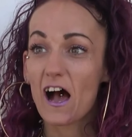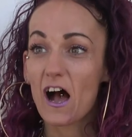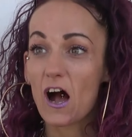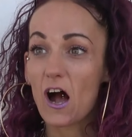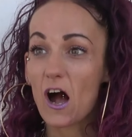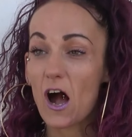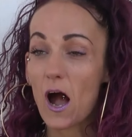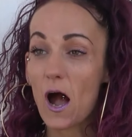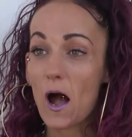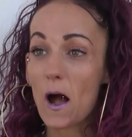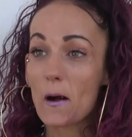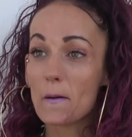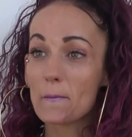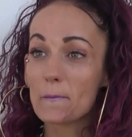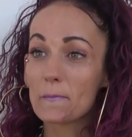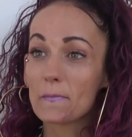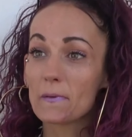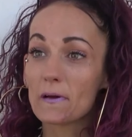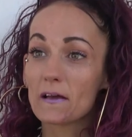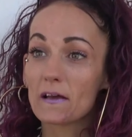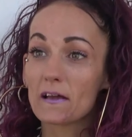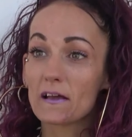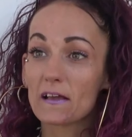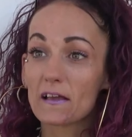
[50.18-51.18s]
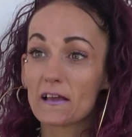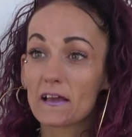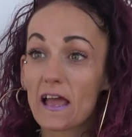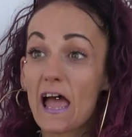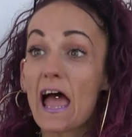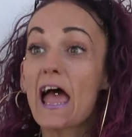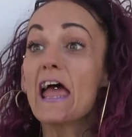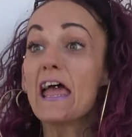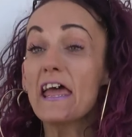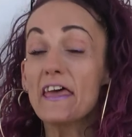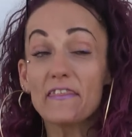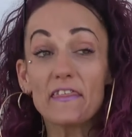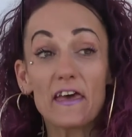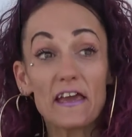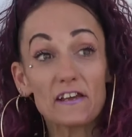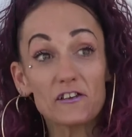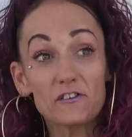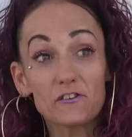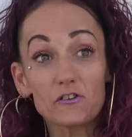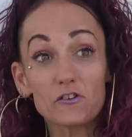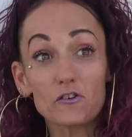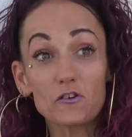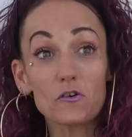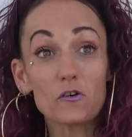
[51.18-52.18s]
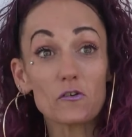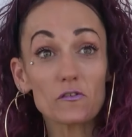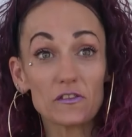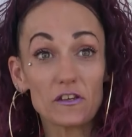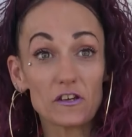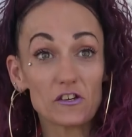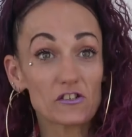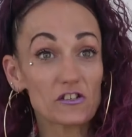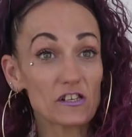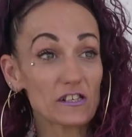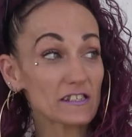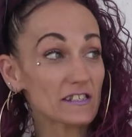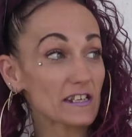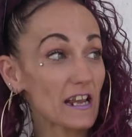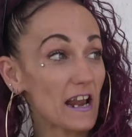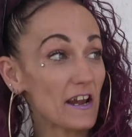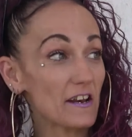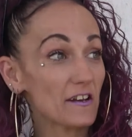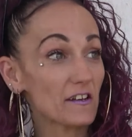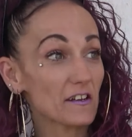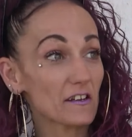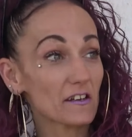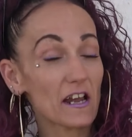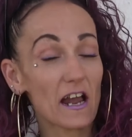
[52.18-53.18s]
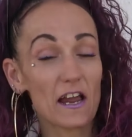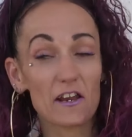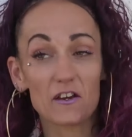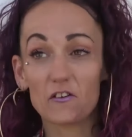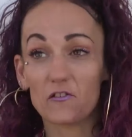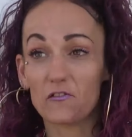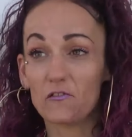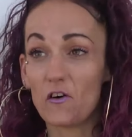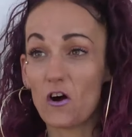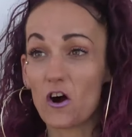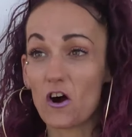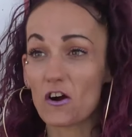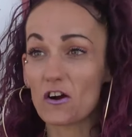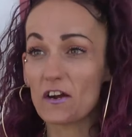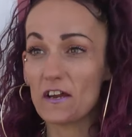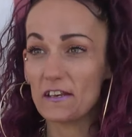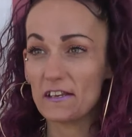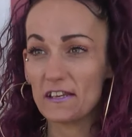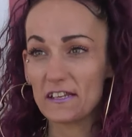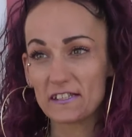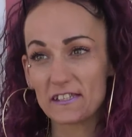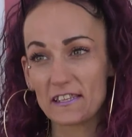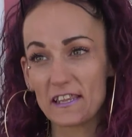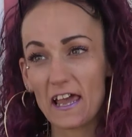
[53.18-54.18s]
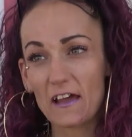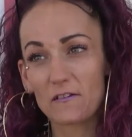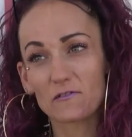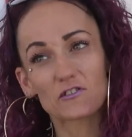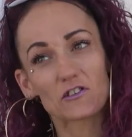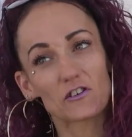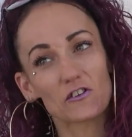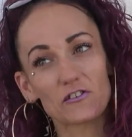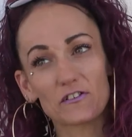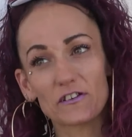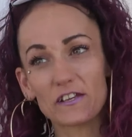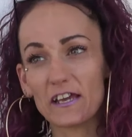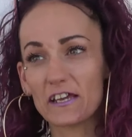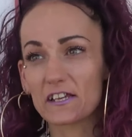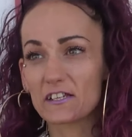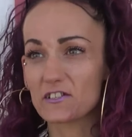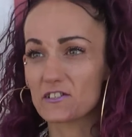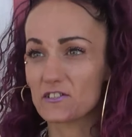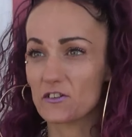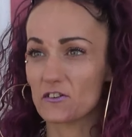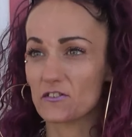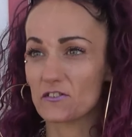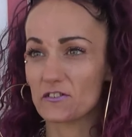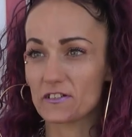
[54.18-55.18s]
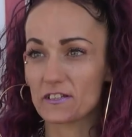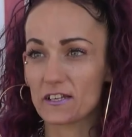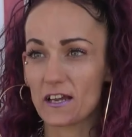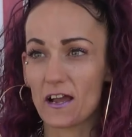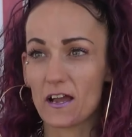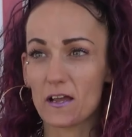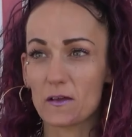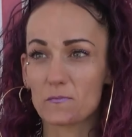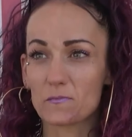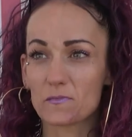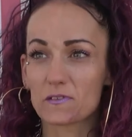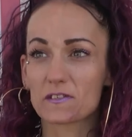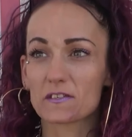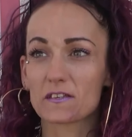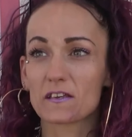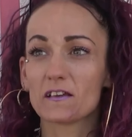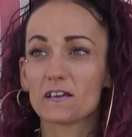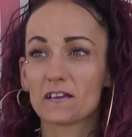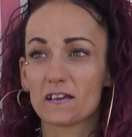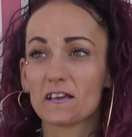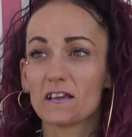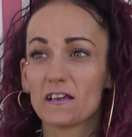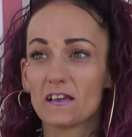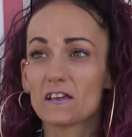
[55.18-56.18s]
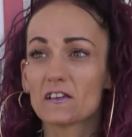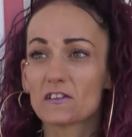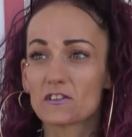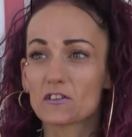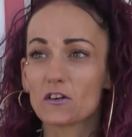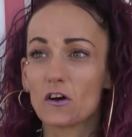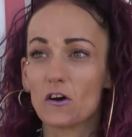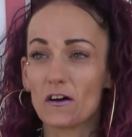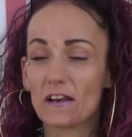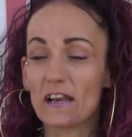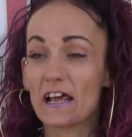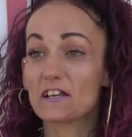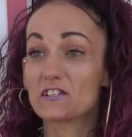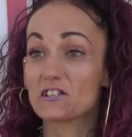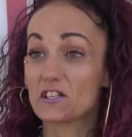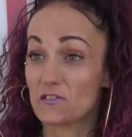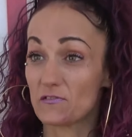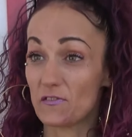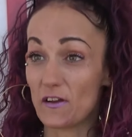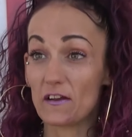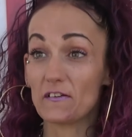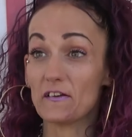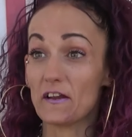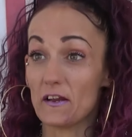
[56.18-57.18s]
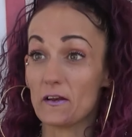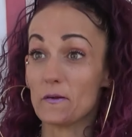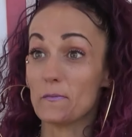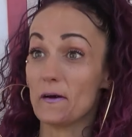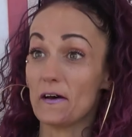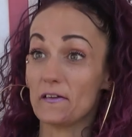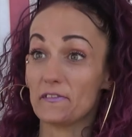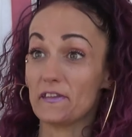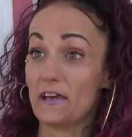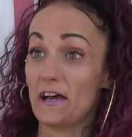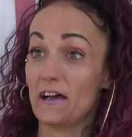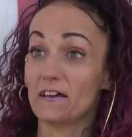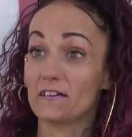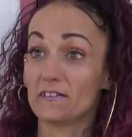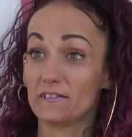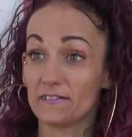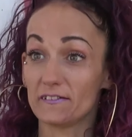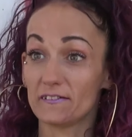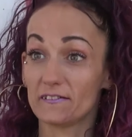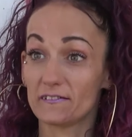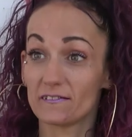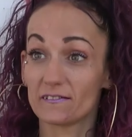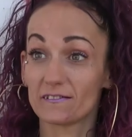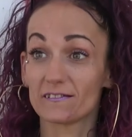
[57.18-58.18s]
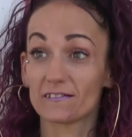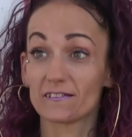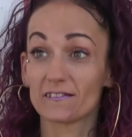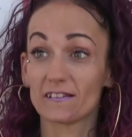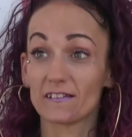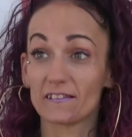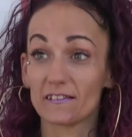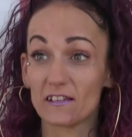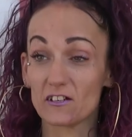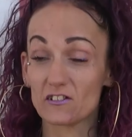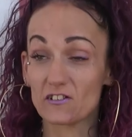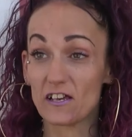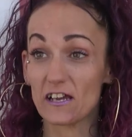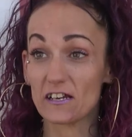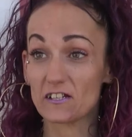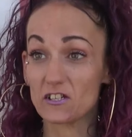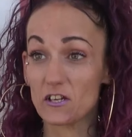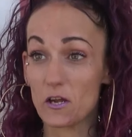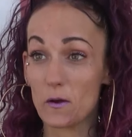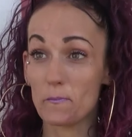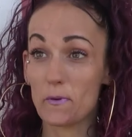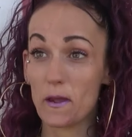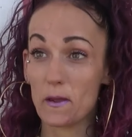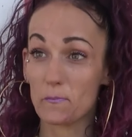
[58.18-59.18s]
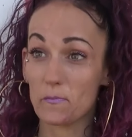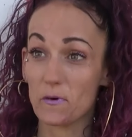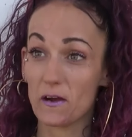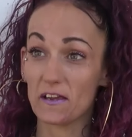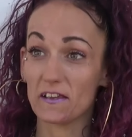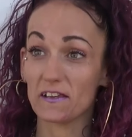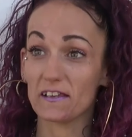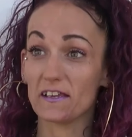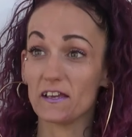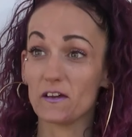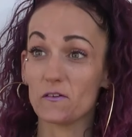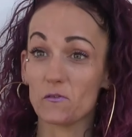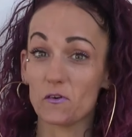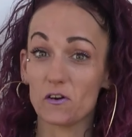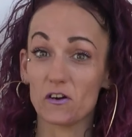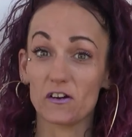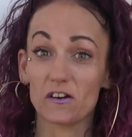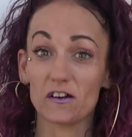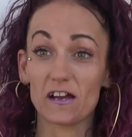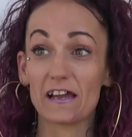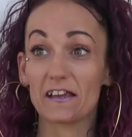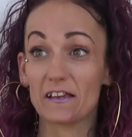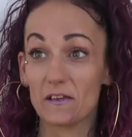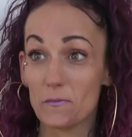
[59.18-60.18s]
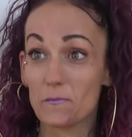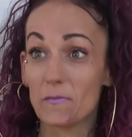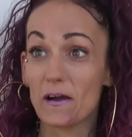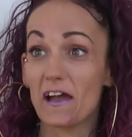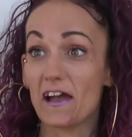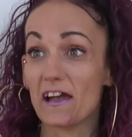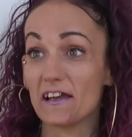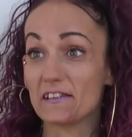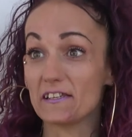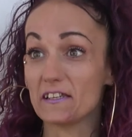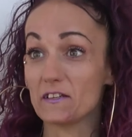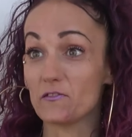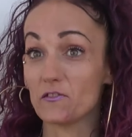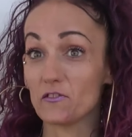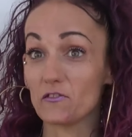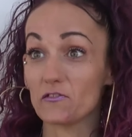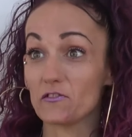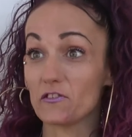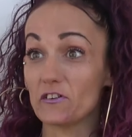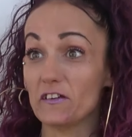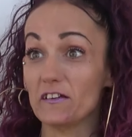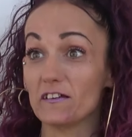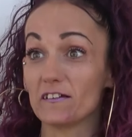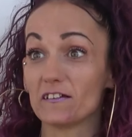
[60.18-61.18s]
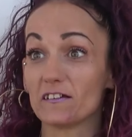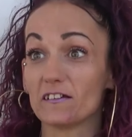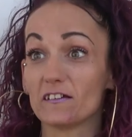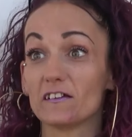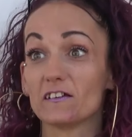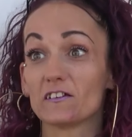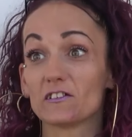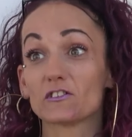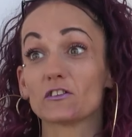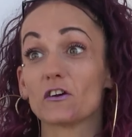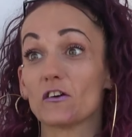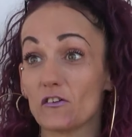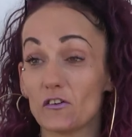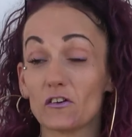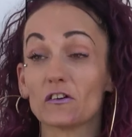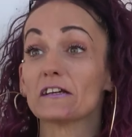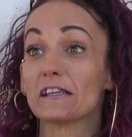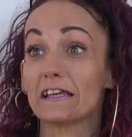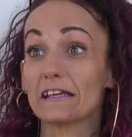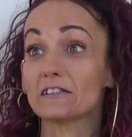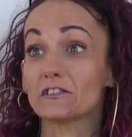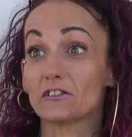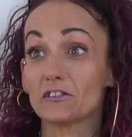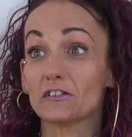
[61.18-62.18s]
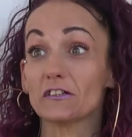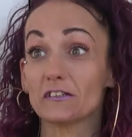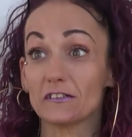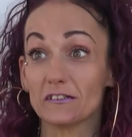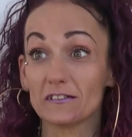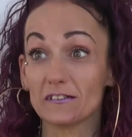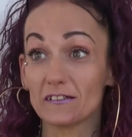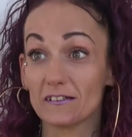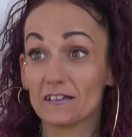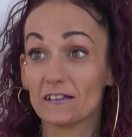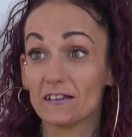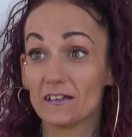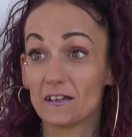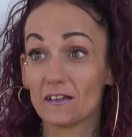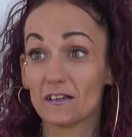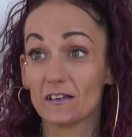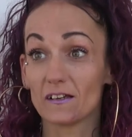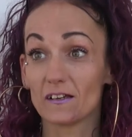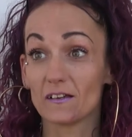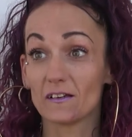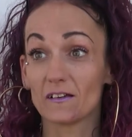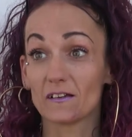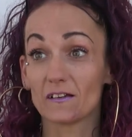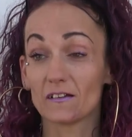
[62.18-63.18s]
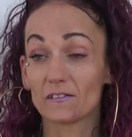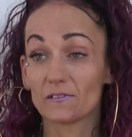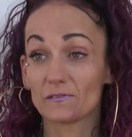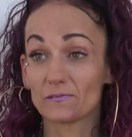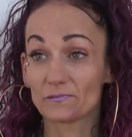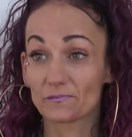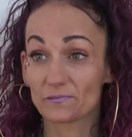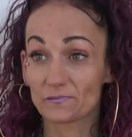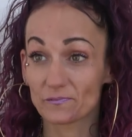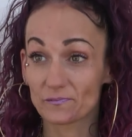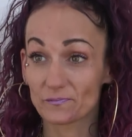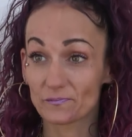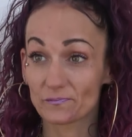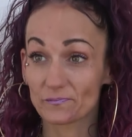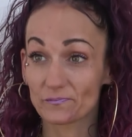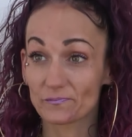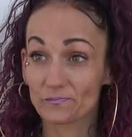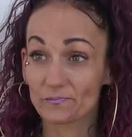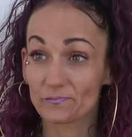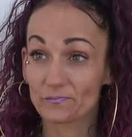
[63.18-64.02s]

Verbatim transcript: credit or um, your? They do. They're just kind kind of far, and they have certain days, certain times. So, and I just found out about that there's actually a paper I can get where I can get my ID for free. Oh, there so you go. That's nice. And